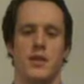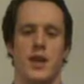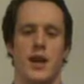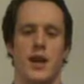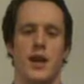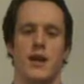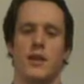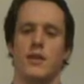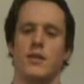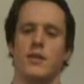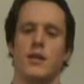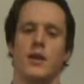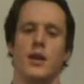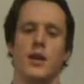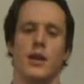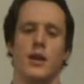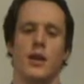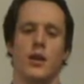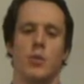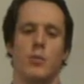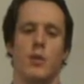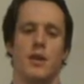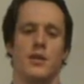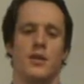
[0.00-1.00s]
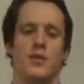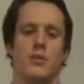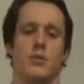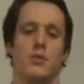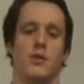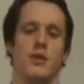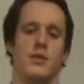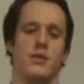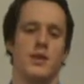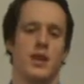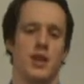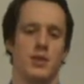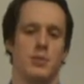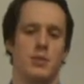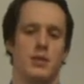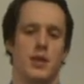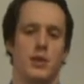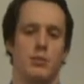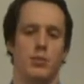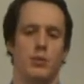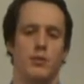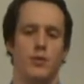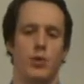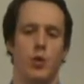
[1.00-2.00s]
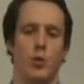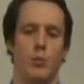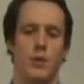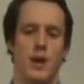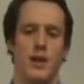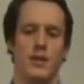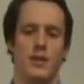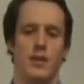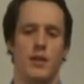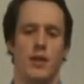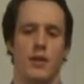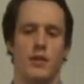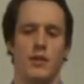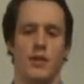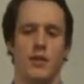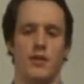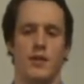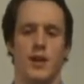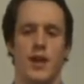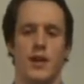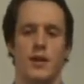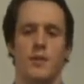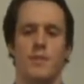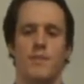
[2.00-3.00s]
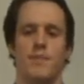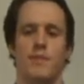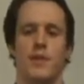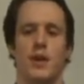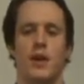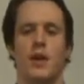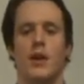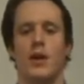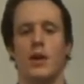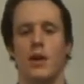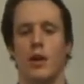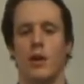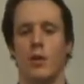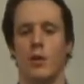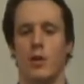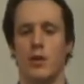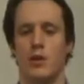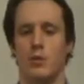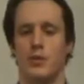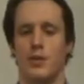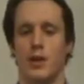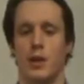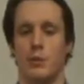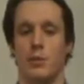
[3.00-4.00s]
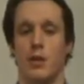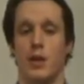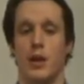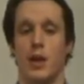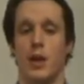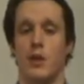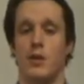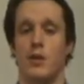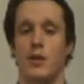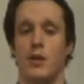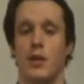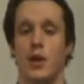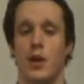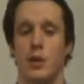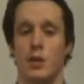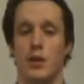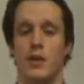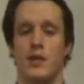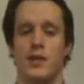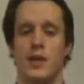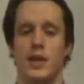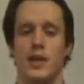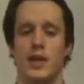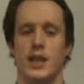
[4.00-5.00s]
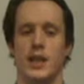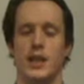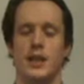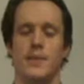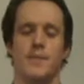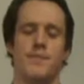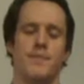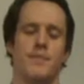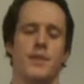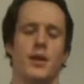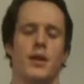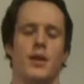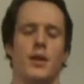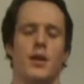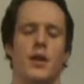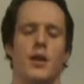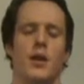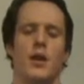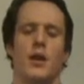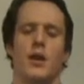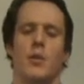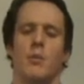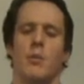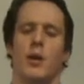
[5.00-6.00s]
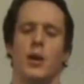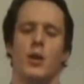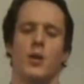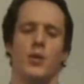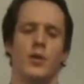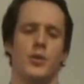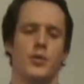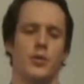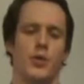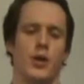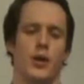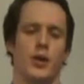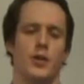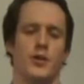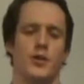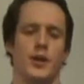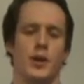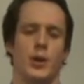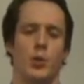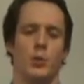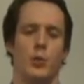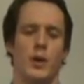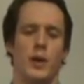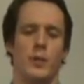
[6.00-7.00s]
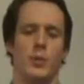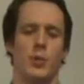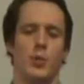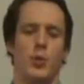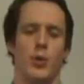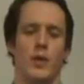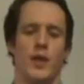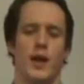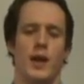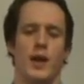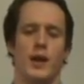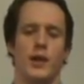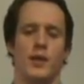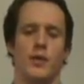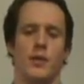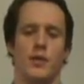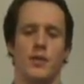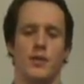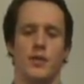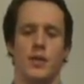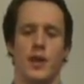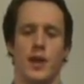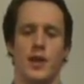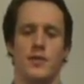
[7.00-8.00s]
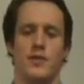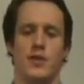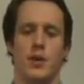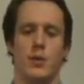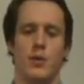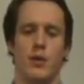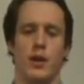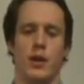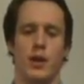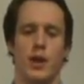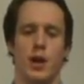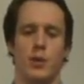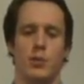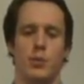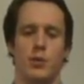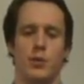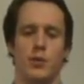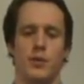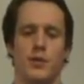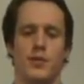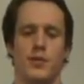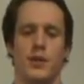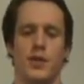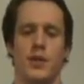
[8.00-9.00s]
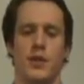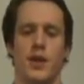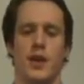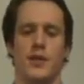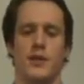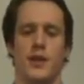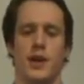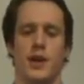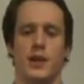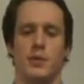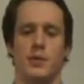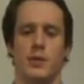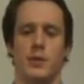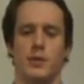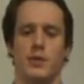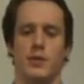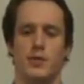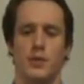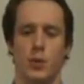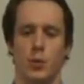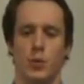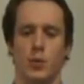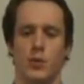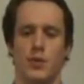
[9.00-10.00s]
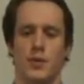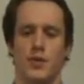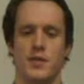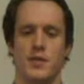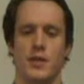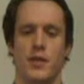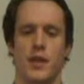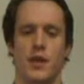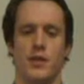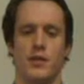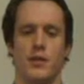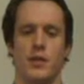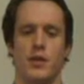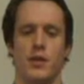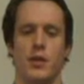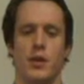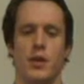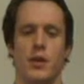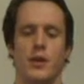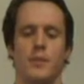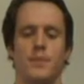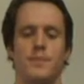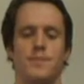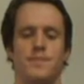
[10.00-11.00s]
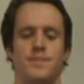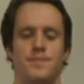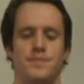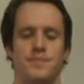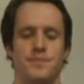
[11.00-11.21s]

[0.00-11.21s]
in tax, compared to 26% before May 2010, according to a study by the OECD. By contrast, single people and their two-earner couples have seen their tax bills fall since 2009.